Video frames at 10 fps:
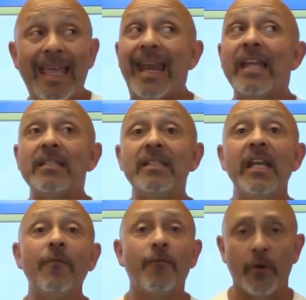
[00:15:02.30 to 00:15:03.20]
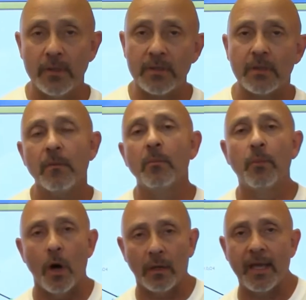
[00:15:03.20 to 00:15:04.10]
a different
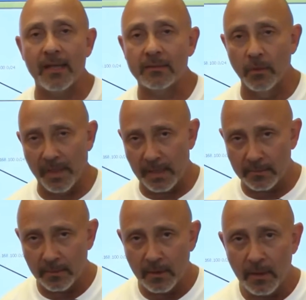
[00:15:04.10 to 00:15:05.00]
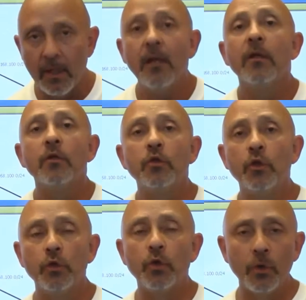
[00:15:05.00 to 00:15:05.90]
broadcast domain,
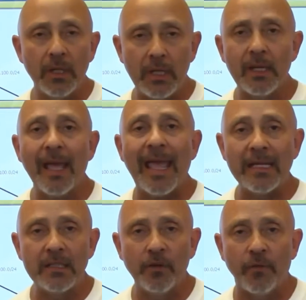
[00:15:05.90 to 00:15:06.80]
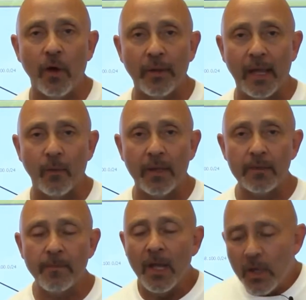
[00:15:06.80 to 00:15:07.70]
you do need a default gateway.
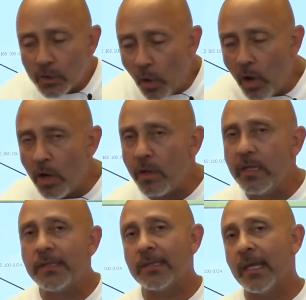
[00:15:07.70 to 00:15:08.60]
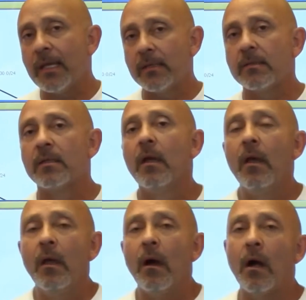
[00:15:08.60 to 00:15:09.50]
So all these things
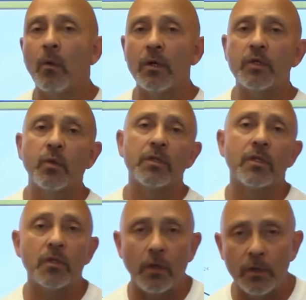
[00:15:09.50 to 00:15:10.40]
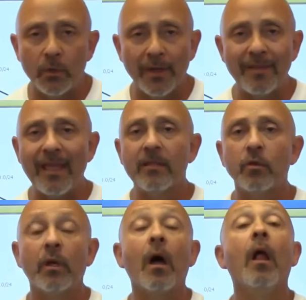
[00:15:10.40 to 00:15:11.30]
are where switches are doing. They're
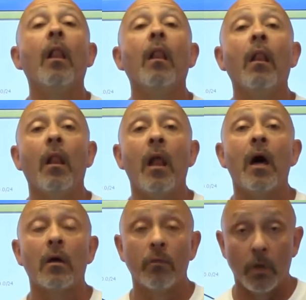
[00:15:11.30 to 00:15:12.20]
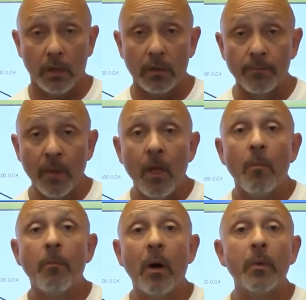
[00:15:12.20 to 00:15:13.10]
doing a lot of work,
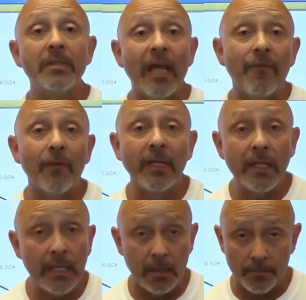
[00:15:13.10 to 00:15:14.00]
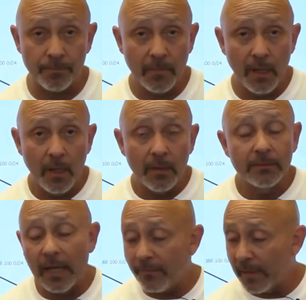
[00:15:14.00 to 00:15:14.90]
but we definitely need them.
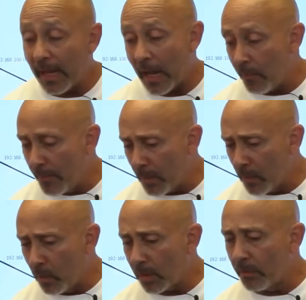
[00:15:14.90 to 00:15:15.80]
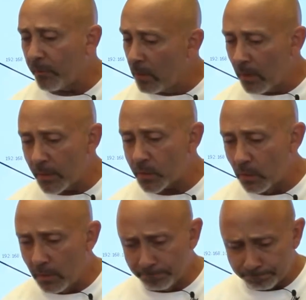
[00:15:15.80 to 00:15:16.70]
Definitely, I remember working for another school